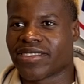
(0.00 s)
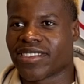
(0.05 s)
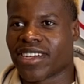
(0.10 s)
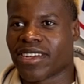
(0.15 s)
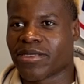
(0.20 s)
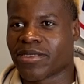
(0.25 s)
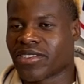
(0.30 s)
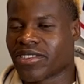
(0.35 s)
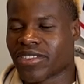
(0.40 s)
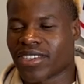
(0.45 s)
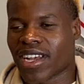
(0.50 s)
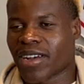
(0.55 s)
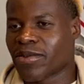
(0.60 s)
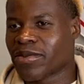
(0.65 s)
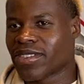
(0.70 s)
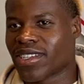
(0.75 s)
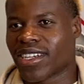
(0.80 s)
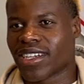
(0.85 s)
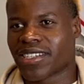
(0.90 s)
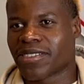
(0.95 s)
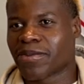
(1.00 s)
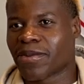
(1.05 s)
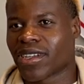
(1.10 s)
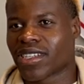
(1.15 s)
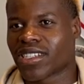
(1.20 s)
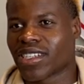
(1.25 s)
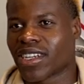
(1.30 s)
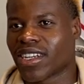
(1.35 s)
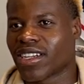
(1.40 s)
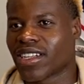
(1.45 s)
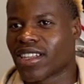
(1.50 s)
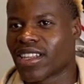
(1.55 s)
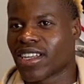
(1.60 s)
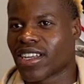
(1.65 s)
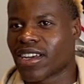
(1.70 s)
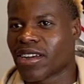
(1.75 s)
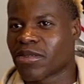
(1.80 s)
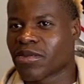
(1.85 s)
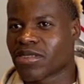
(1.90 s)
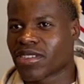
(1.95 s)
I wasn't expecting anything.
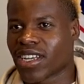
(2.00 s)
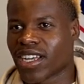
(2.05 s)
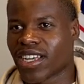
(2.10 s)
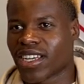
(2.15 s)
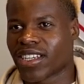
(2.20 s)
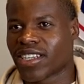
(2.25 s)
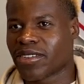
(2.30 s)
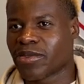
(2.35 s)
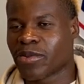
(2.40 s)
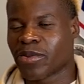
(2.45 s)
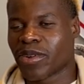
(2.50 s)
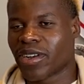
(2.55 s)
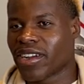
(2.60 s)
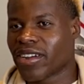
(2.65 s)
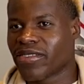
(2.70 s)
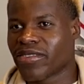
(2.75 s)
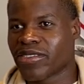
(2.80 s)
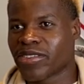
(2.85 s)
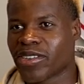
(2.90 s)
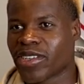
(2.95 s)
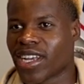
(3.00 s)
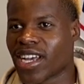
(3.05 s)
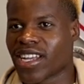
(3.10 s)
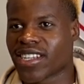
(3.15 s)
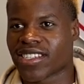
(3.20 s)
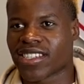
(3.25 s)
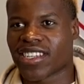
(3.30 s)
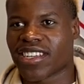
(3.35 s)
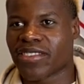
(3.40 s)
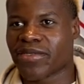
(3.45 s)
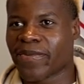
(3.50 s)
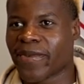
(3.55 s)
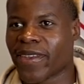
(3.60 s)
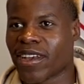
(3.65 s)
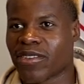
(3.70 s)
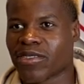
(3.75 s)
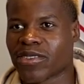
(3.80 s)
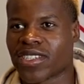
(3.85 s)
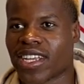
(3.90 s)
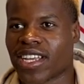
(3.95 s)
I was like, whatever you guys give me,
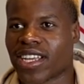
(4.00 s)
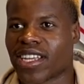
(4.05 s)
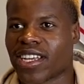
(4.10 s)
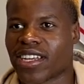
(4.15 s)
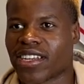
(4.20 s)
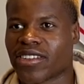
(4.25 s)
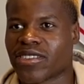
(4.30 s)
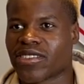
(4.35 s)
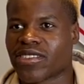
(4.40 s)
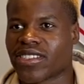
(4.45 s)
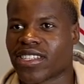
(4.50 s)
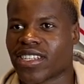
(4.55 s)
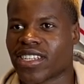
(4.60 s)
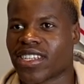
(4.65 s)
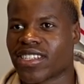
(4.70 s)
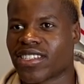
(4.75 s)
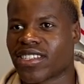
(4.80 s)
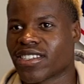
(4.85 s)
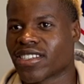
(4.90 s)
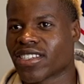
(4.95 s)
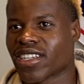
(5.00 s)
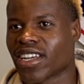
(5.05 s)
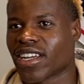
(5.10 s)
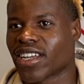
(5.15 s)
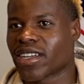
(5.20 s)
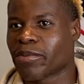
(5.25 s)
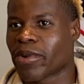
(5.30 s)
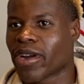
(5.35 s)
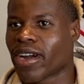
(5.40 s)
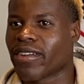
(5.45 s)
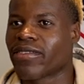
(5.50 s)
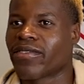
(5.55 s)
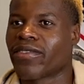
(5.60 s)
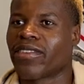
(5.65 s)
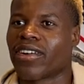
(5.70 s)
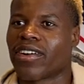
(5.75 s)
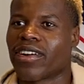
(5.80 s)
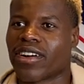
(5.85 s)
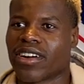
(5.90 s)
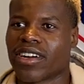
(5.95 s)
I'll take it, because this is like by
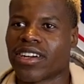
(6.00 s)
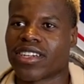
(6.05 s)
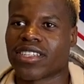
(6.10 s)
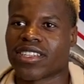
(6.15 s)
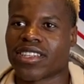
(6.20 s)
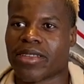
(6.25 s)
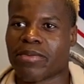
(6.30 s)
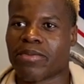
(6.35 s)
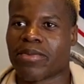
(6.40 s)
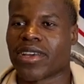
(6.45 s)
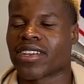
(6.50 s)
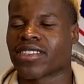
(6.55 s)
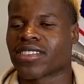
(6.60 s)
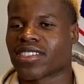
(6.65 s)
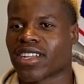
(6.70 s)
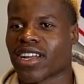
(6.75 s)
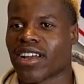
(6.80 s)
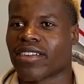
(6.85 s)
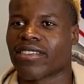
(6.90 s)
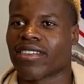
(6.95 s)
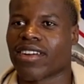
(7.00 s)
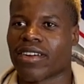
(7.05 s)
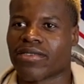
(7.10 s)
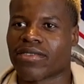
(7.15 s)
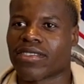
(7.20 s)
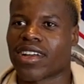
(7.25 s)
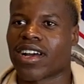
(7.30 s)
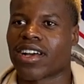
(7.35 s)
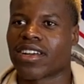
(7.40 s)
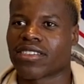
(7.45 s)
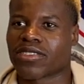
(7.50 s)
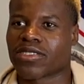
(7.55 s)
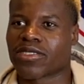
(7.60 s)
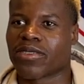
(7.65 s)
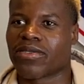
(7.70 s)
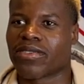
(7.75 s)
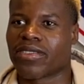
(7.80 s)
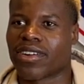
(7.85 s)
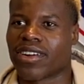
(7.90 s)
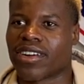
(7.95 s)
far the best life I've gotten so
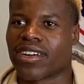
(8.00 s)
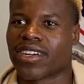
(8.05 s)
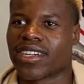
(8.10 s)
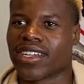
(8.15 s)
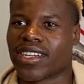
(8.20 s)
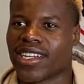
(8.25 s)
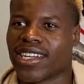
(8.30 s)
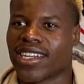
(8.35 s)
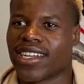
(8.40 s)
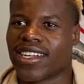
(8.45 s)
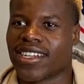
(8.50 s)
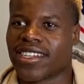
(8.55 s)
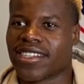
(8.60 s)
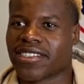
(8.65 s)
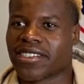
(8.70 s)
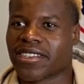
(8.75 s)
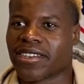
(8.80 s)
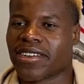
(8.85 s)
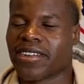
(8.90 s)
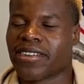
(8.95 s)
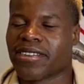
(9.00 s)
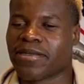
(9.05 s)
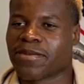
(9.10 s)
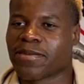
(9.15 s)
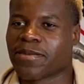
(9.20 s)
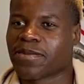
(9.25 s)
far. So,